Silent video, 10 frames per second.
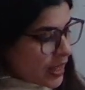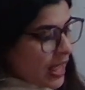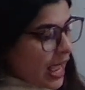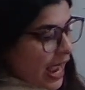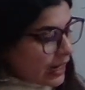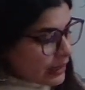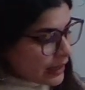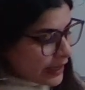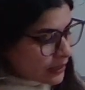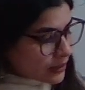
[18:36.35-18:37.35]
and
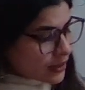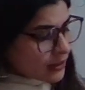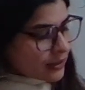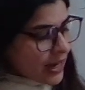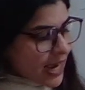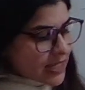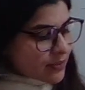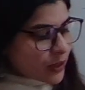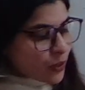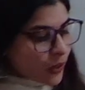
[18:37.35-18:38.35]
later as we
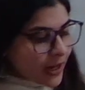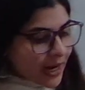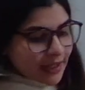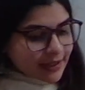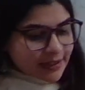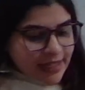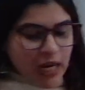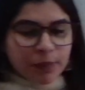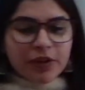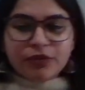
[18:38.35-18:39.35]
go ahead it can
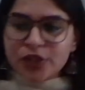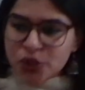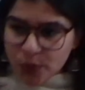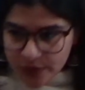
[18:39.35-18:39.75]
be visual,